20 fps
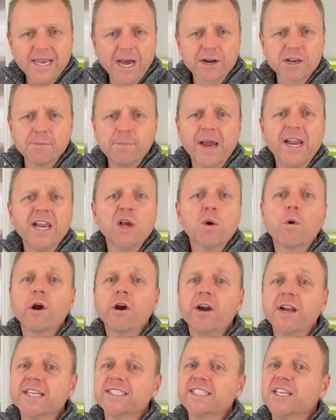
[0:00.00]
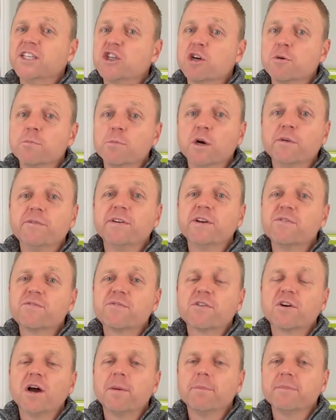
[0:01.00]
Now, depending where it is that you're moving
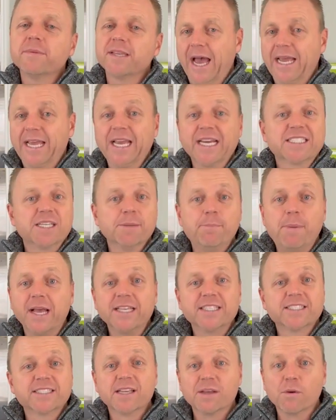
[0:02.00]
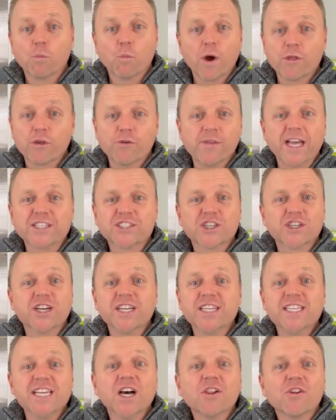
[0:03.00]
from, I guess depends whether that's a
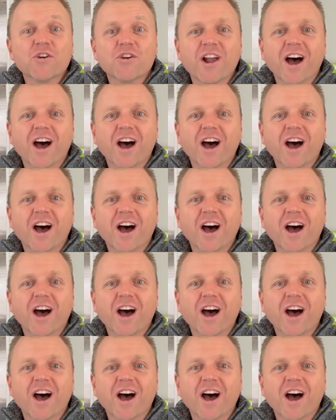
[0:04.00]
good deal or